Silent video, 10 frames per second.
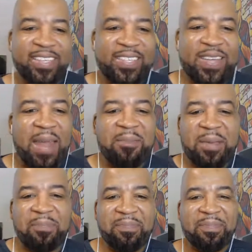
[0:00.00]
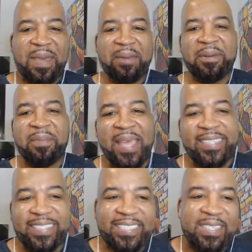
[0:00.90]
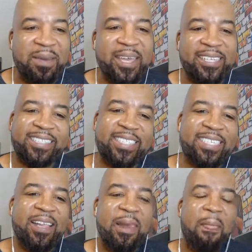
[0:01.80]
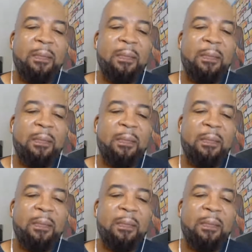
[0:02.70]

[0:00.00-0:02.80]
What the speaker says: be able to pay attention, man, and